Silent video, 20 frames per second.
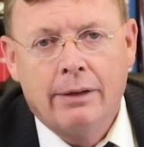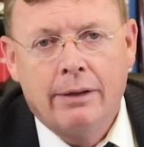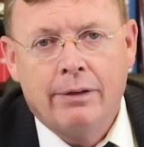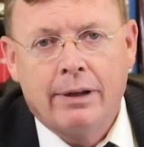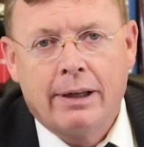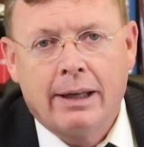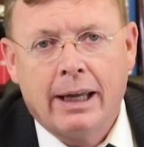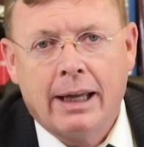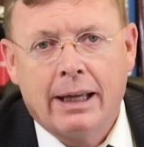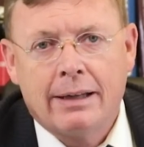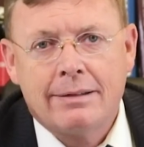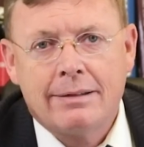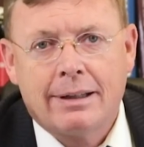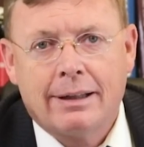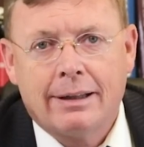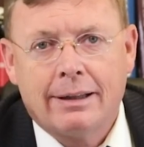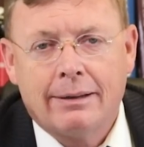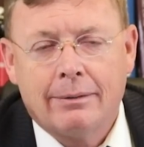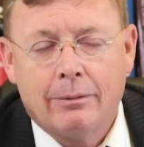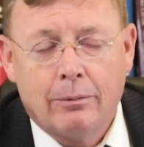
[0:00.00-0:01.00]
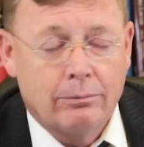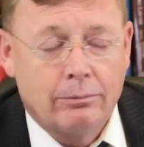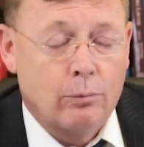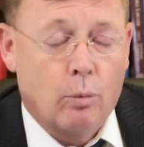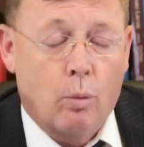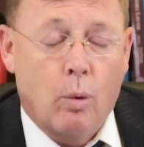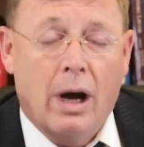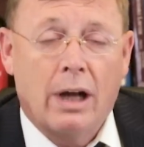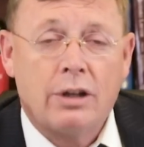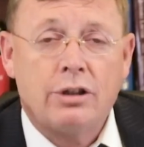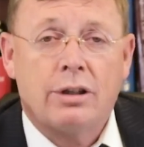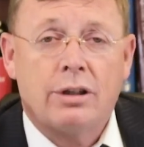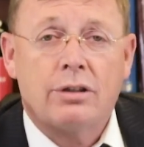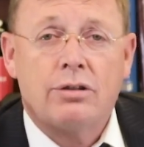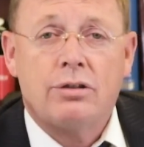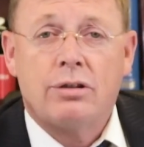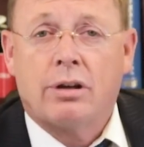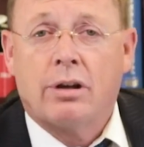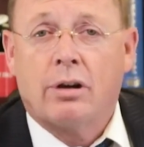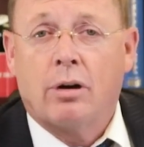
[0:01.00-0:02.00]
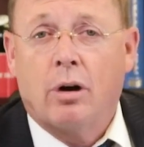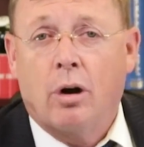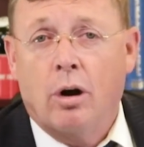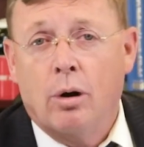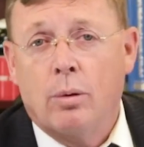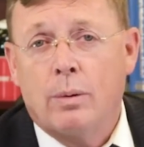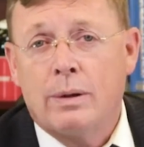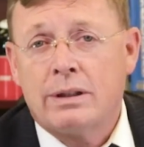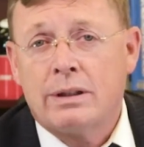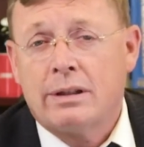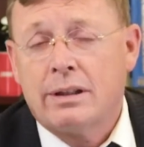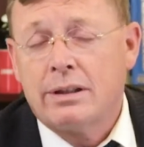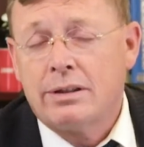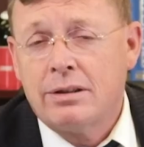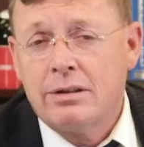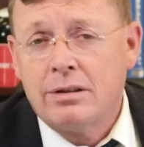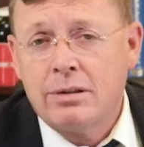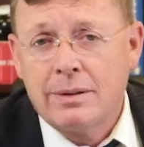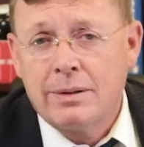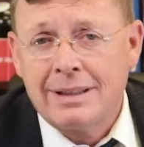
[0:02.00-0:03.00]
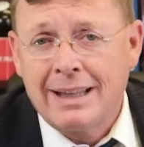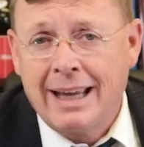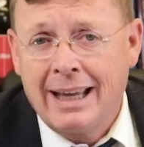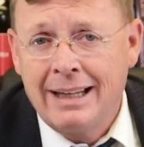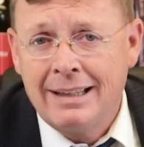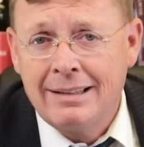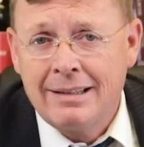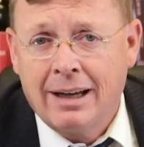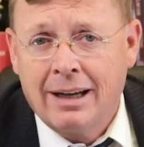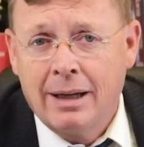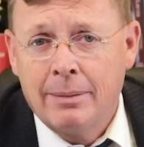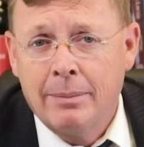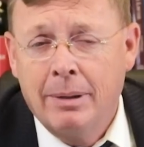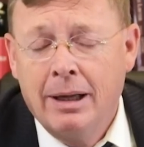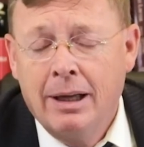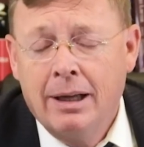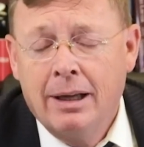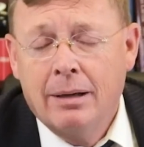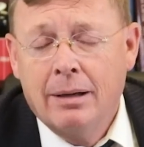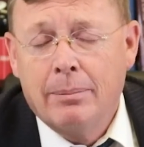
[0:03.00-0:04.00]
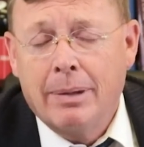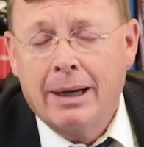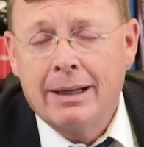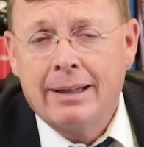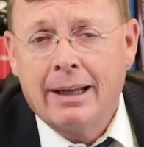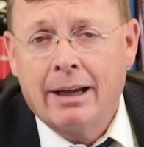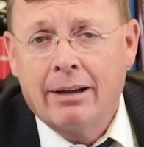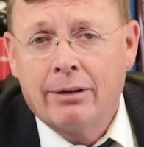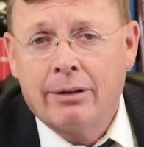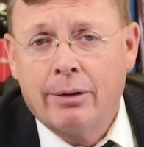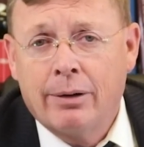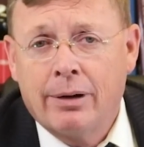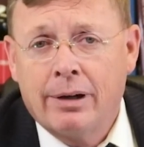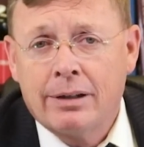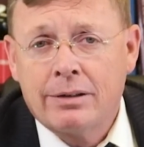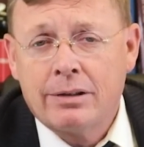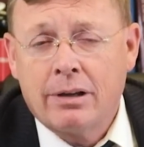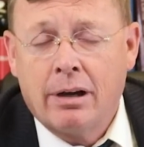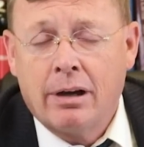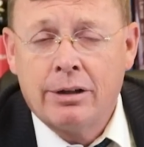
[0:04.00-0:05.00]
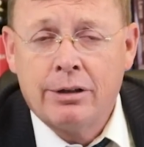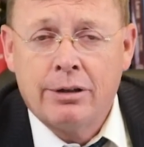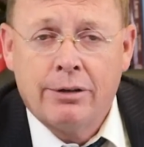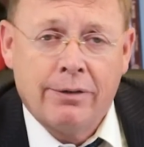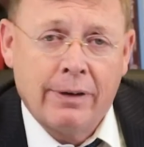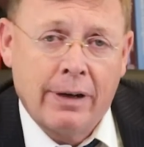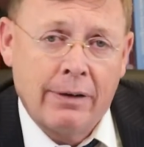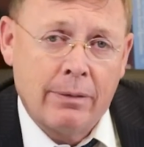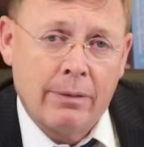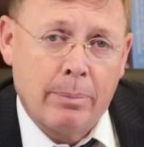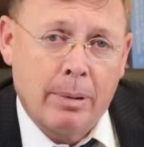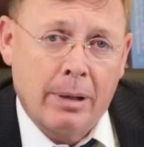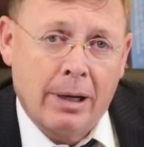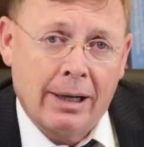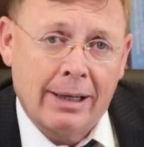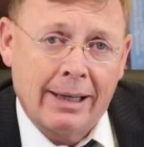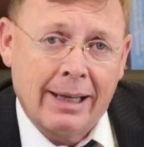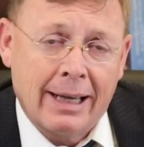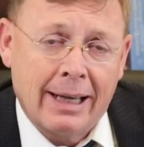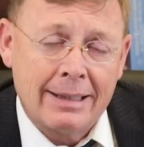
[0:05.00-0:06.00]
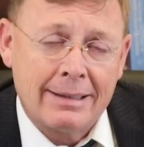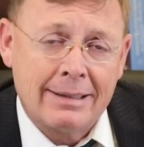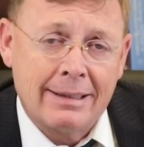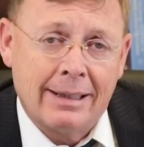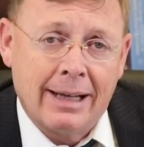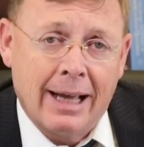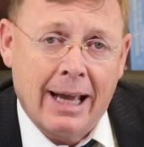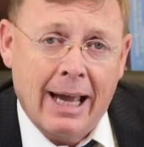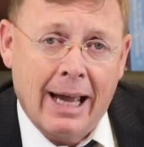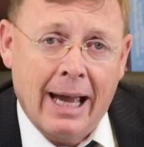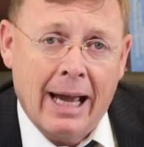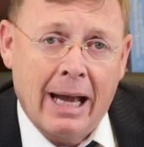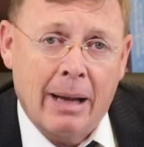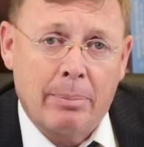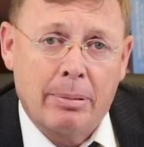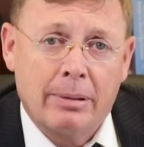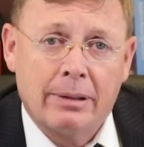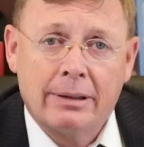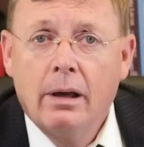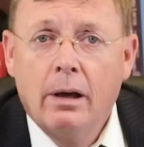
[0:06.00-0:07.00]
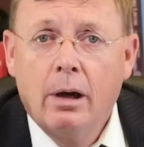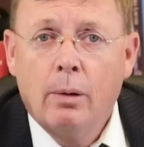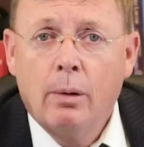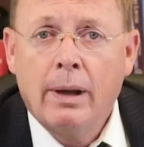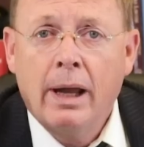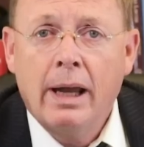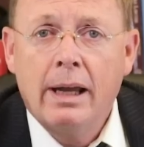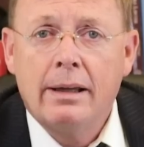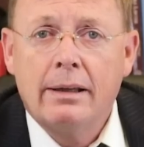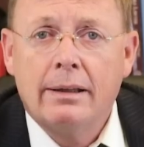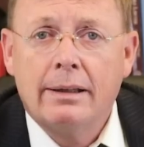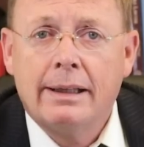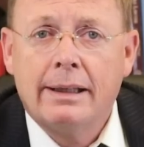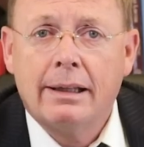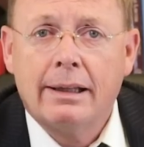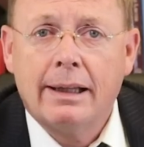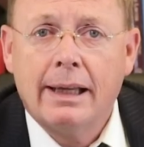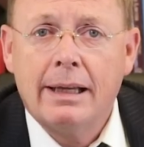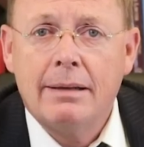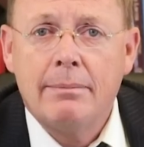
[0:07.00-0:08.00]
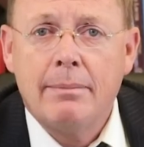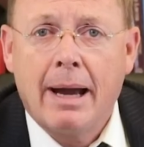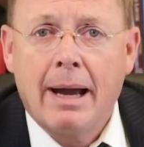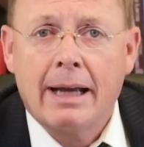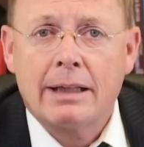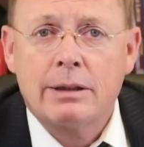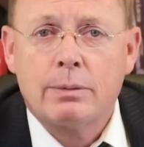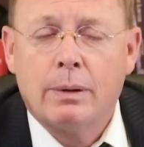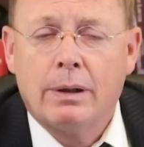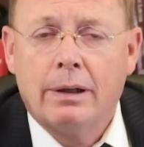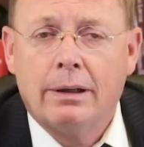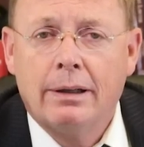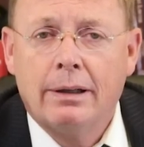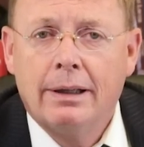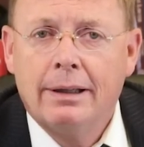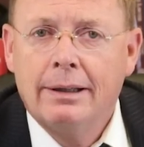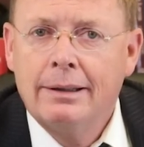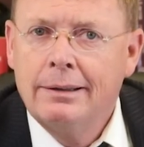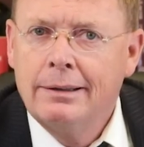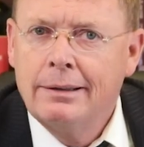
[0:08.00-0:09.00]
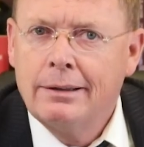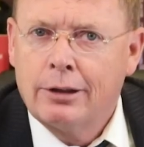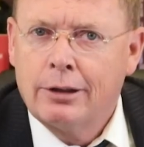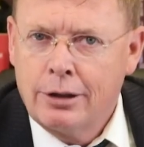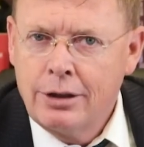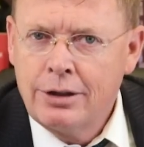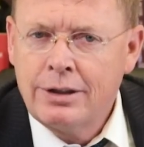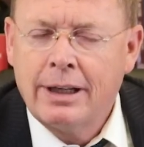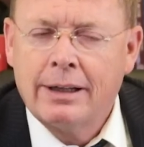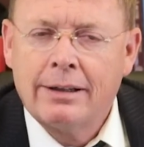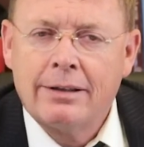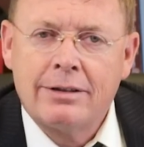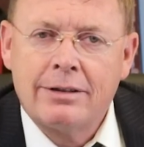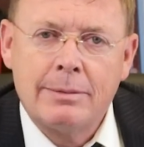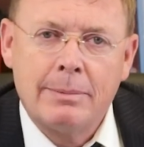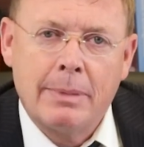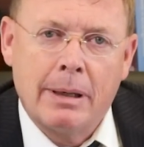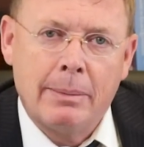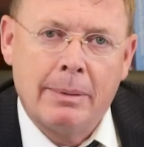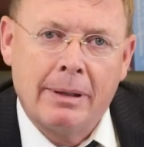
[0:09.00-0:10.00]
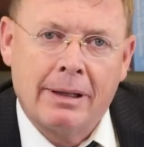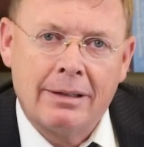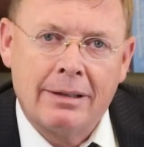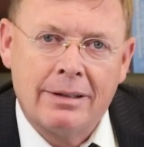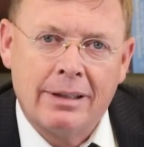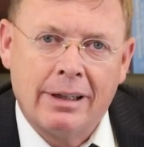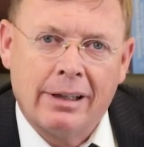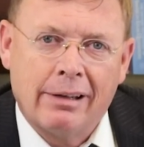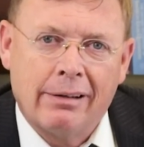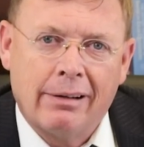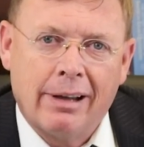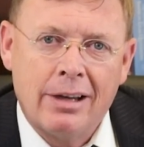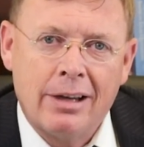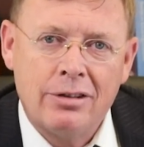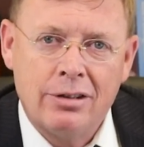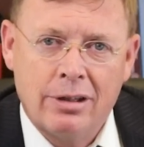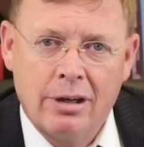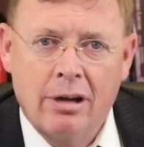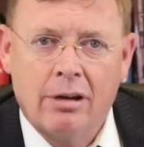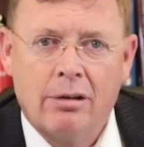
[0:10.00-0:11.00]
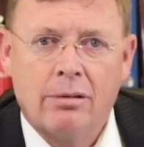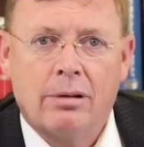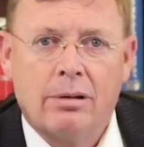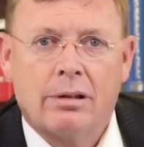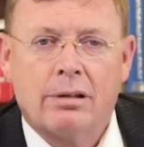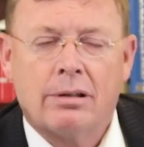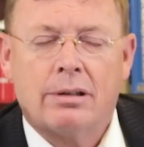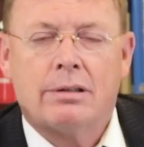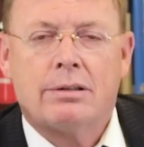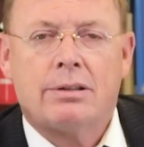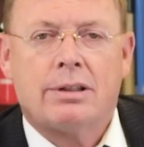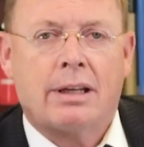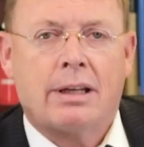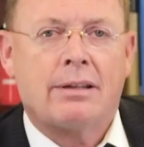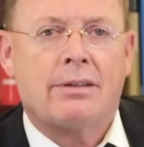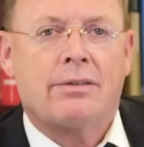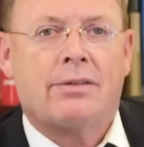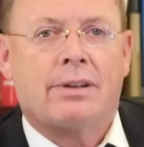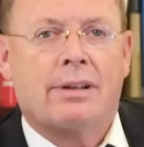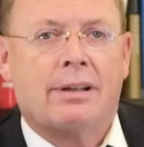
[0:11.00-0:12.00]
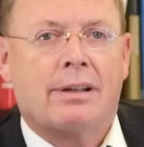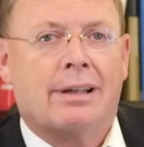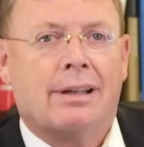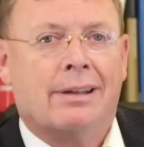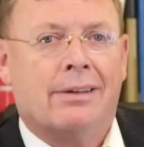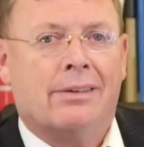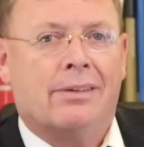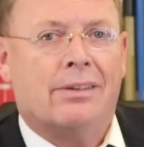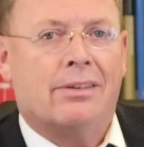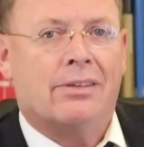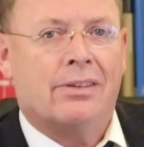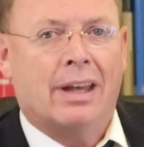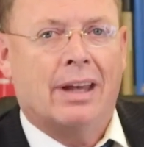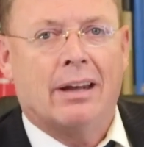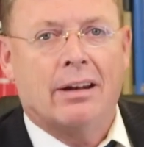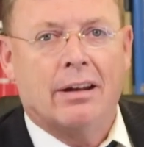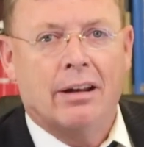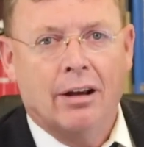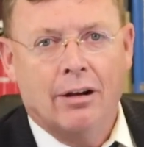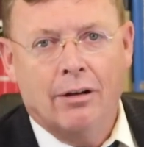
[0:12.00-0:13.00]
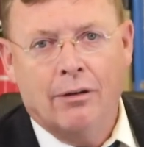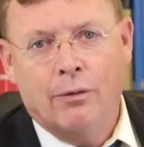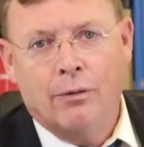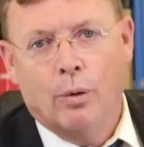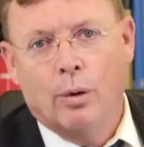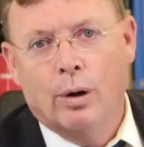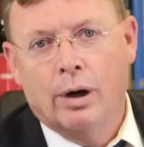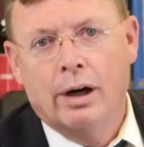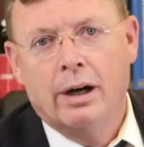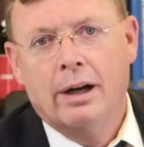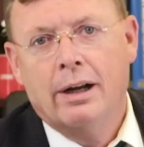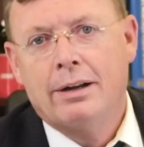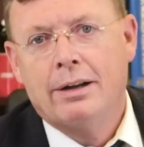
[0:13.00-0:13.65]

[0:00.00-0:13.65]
if you can't watch us. You can always listen to us anytime by downloading us on your favorite podcasting app. Okay, Ghislaine Maxwell, her sentencing may be continued. As you know, her sentencing is set for